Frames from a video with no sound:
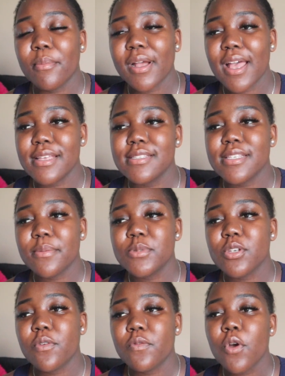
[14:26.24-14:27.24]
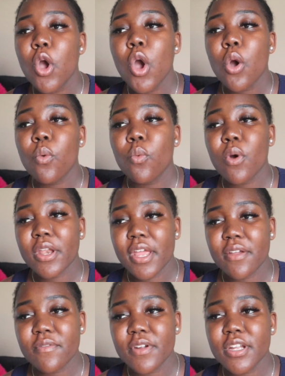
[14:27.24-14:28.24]
concept of
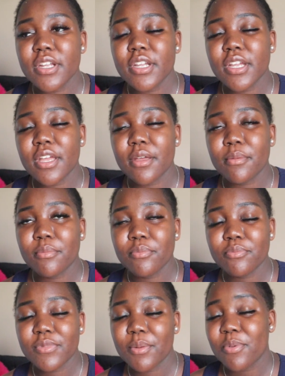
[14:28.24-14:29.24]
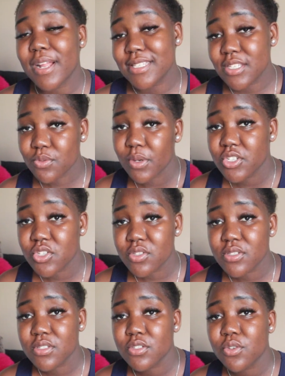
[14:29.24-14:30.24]
whatever the practice
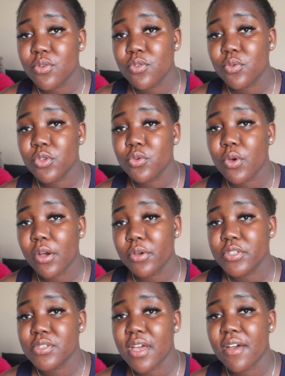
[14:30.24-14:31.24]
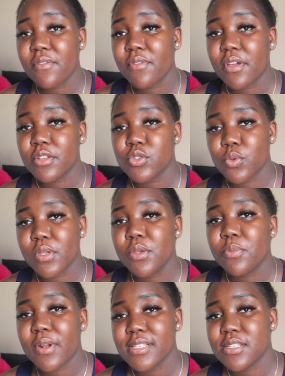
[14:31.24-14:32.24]
questions, you are going to have 20
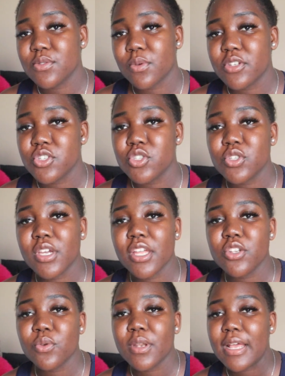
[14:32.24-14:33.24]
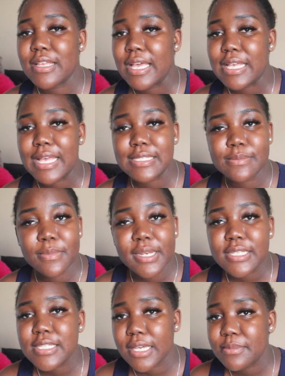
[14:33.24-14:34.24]
practice questions. You can do it as
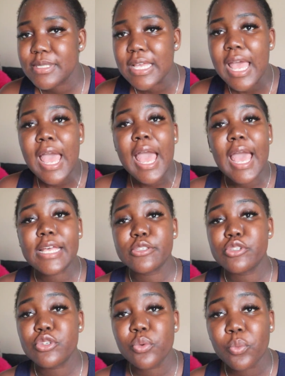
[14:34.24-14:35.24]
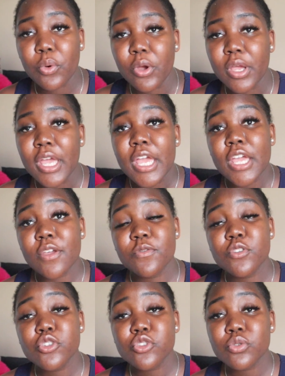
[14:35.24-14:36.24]
many times as you want.
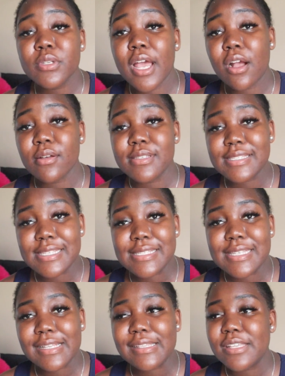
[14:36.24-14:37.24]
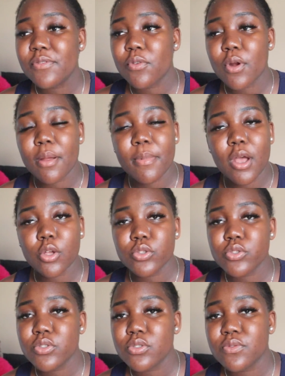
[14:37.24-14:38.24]
If you do that consistently for
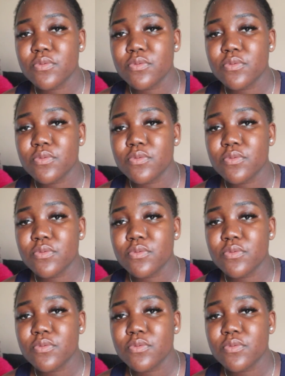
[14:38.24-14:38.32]
about